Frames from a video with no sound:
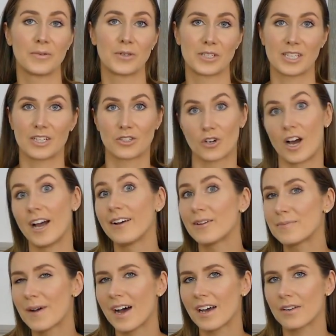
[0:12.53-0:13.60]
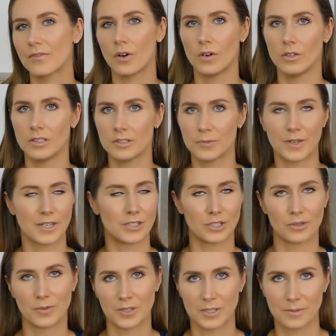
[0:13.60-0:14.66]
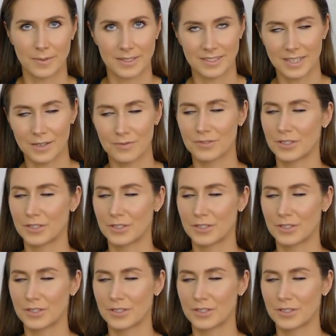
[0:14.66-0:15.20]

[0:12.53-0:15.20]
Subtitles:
watching the try on part of hauls when I do watch them myself,